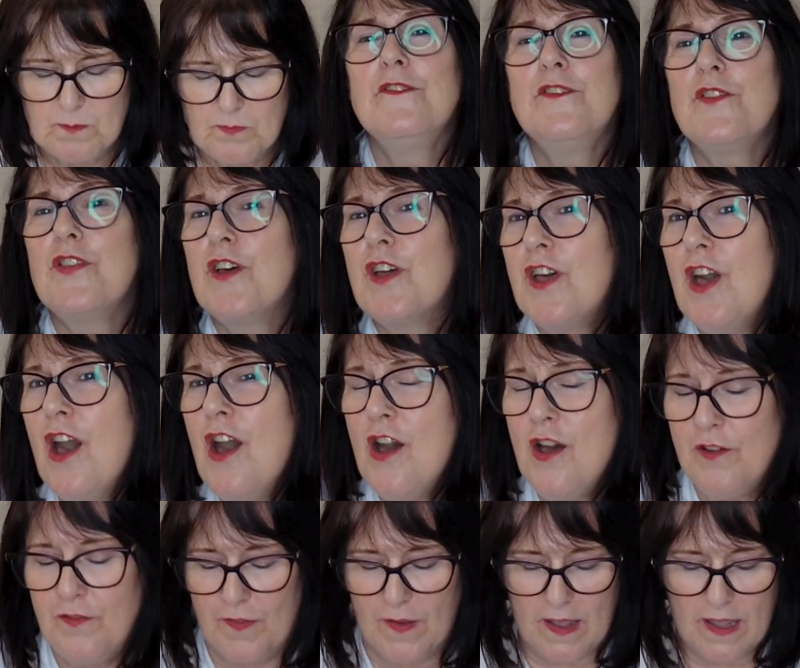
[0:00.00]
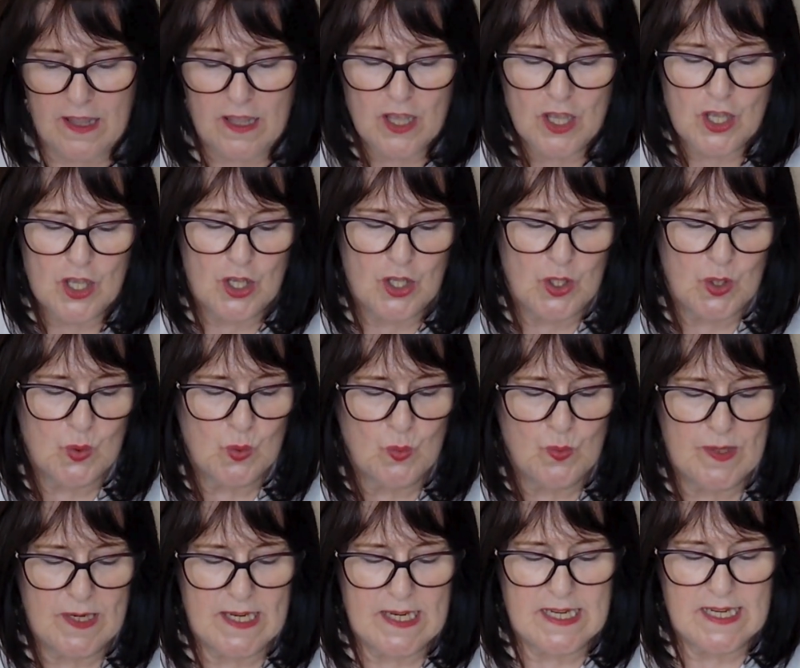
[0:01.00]
For the curvy, you will
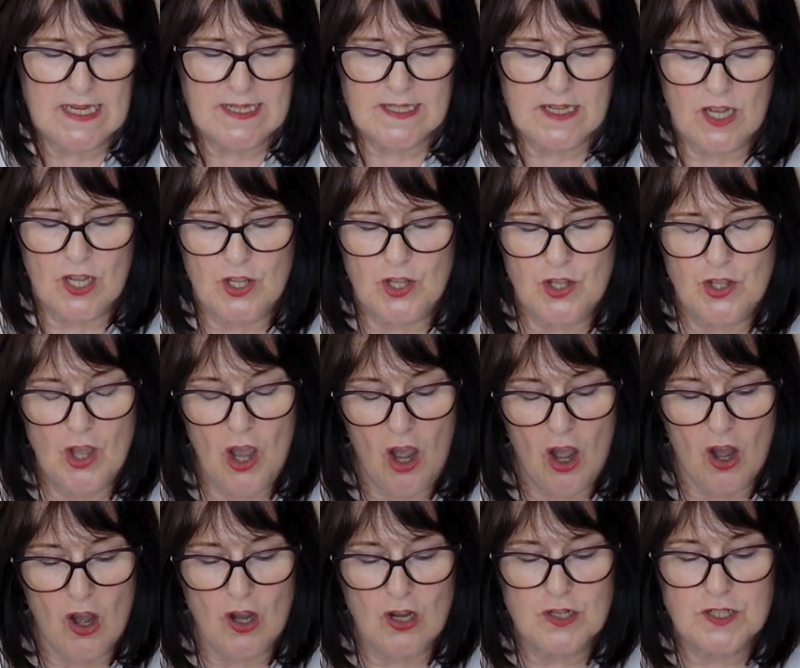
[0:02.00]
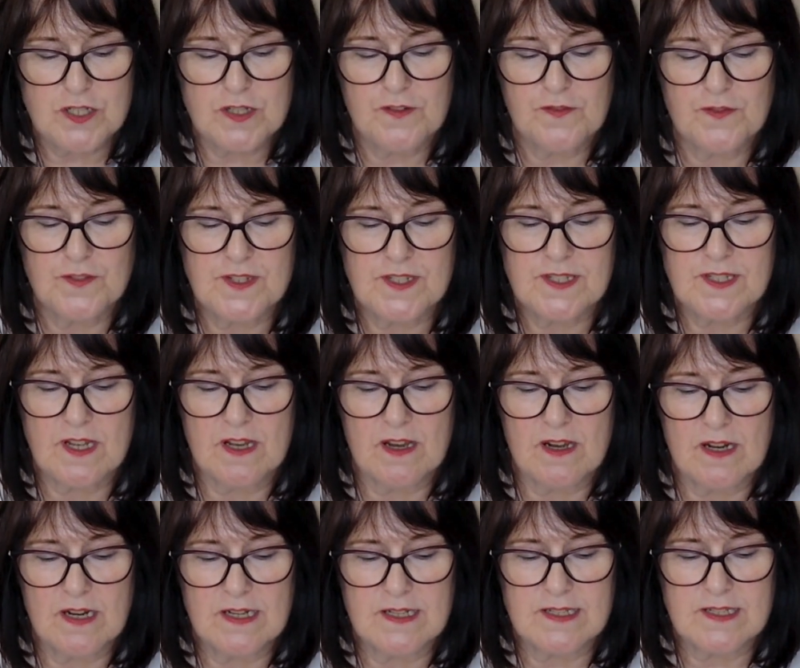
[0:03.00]
need a yard for
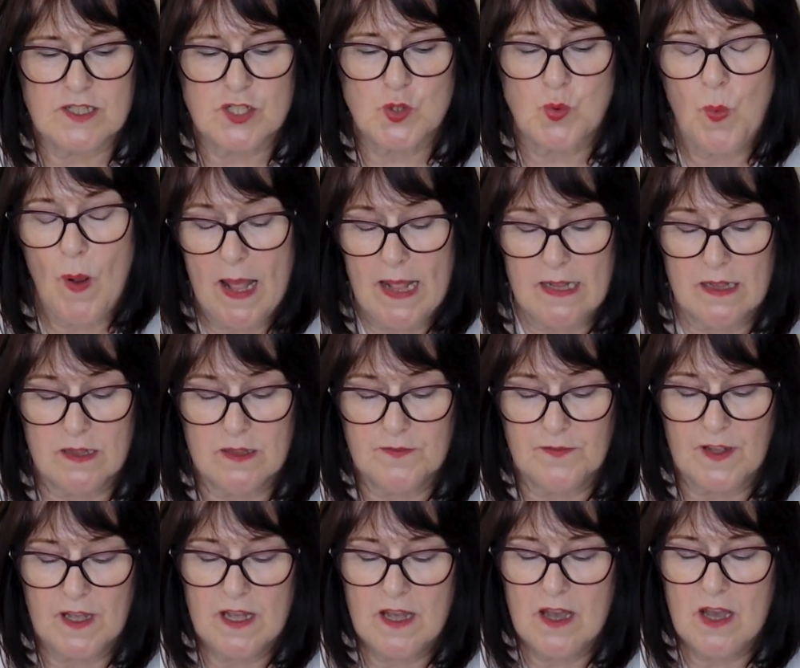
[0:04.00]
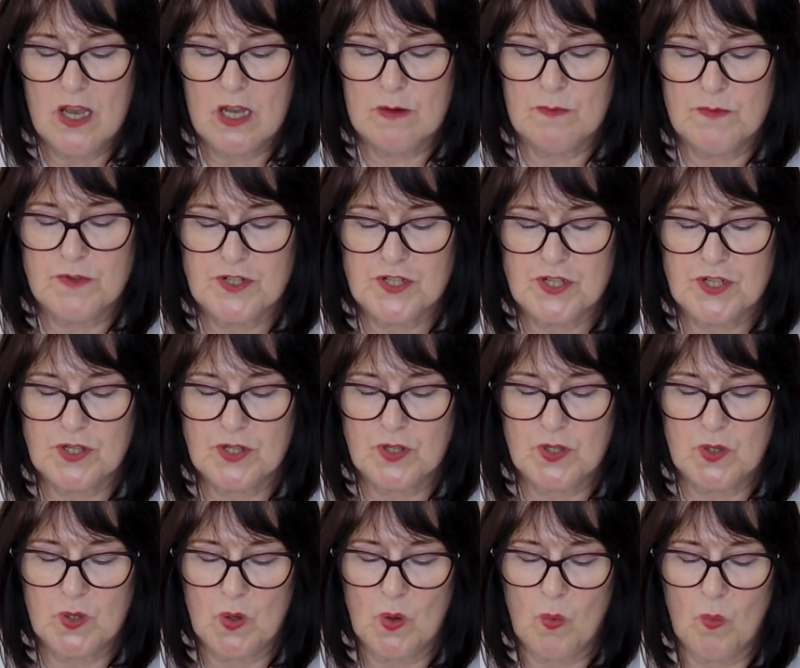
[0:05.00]
size 12 up
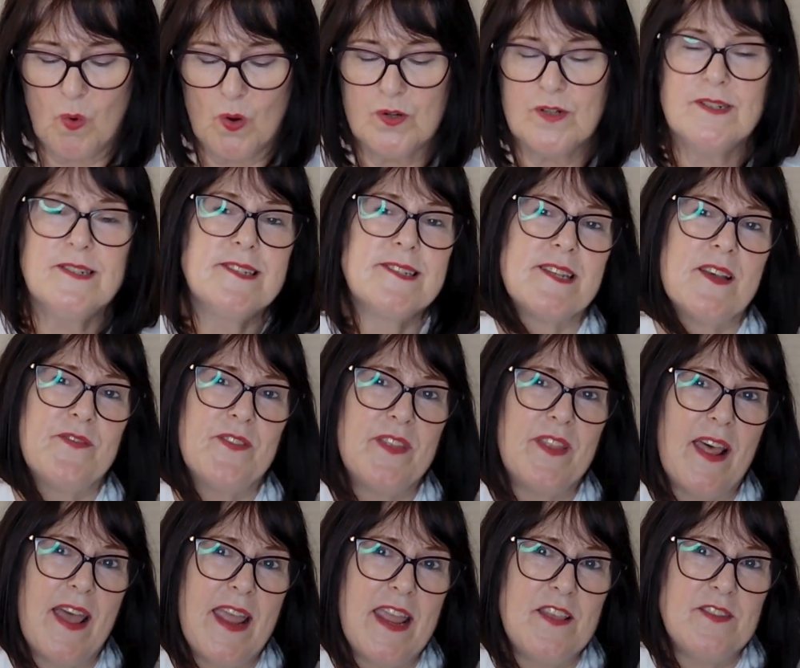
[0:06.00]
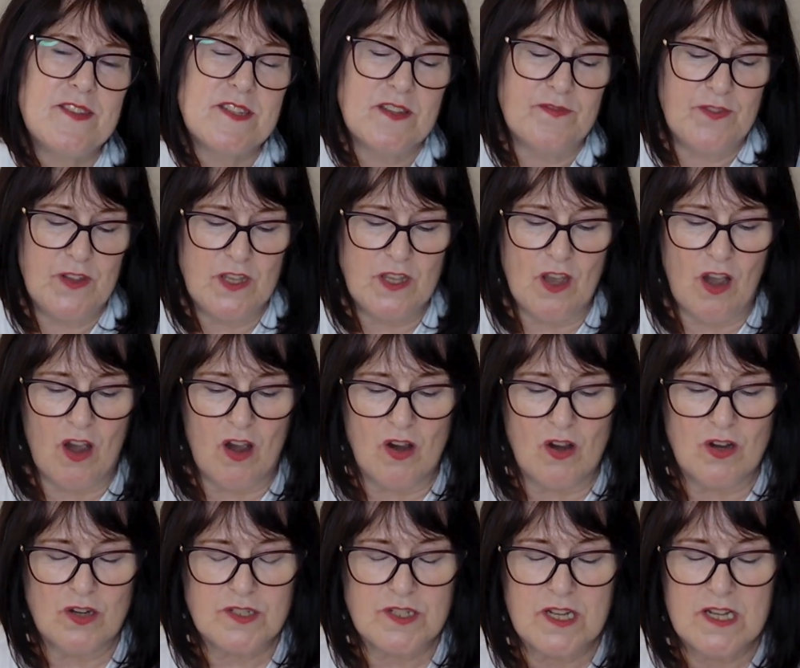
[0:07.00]
to 1 7/8 of a
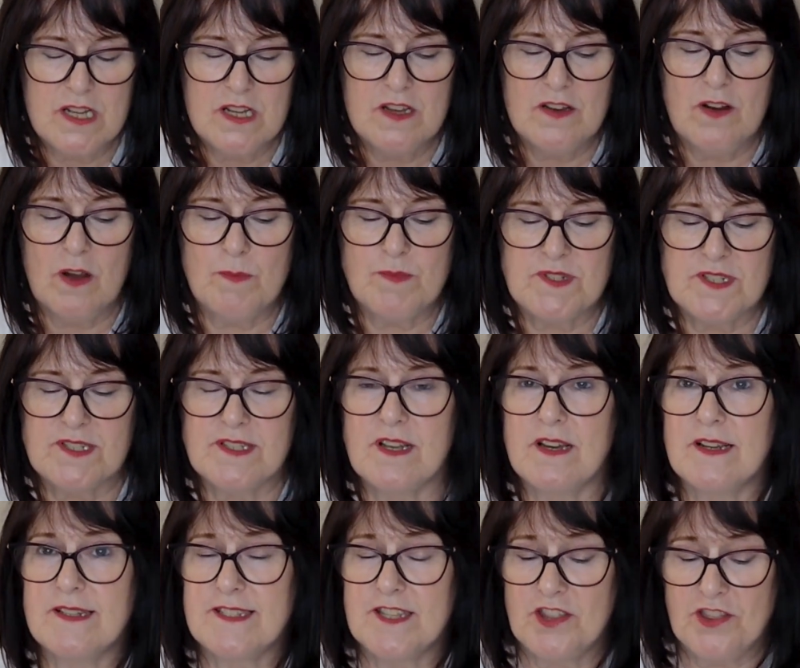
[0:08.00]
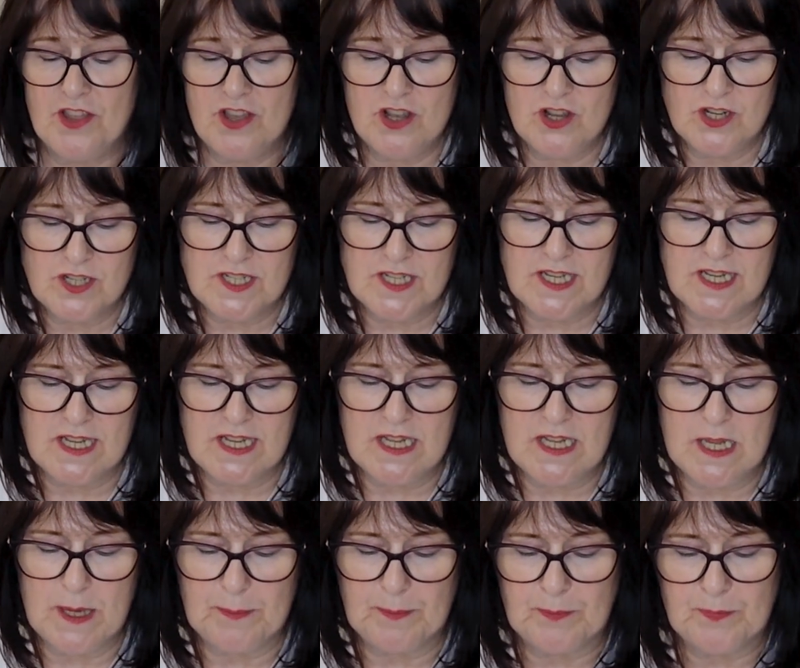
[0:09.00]
yard to size 30,